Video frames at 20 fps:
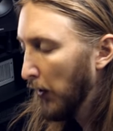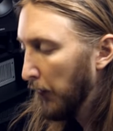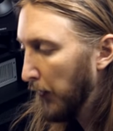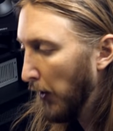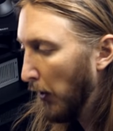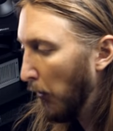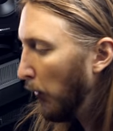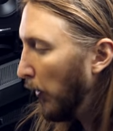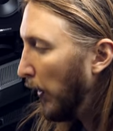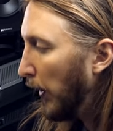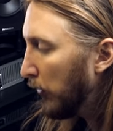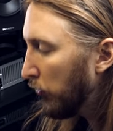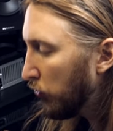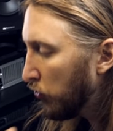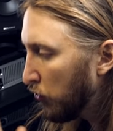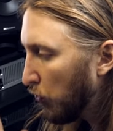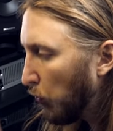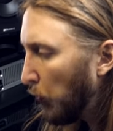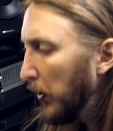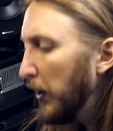They're
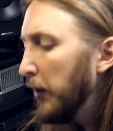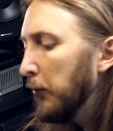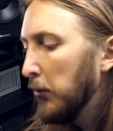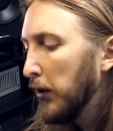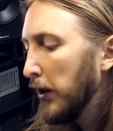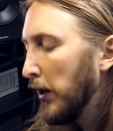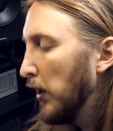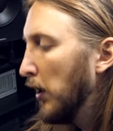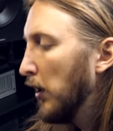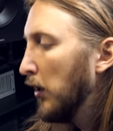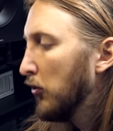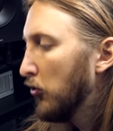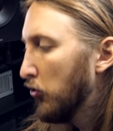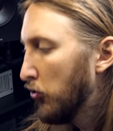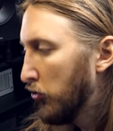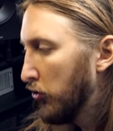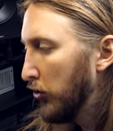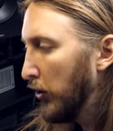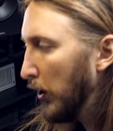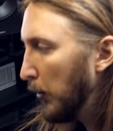extremely
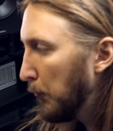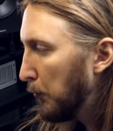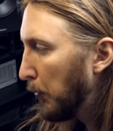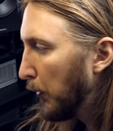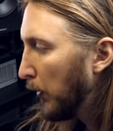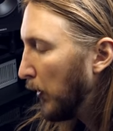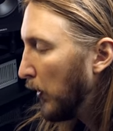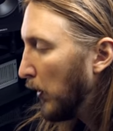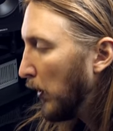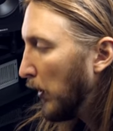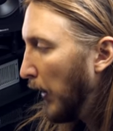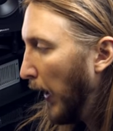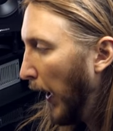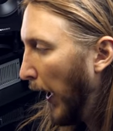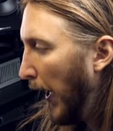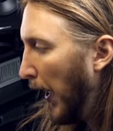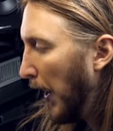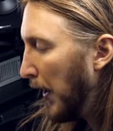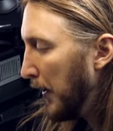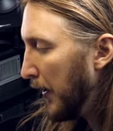cheap,
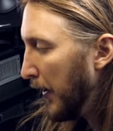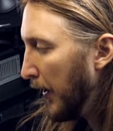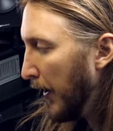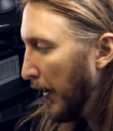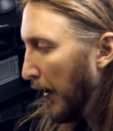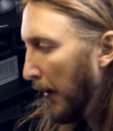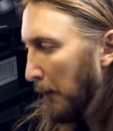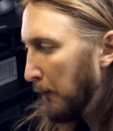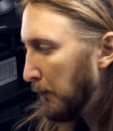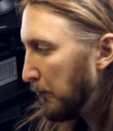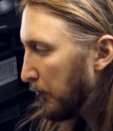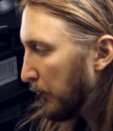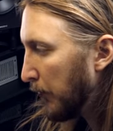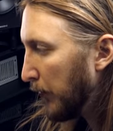and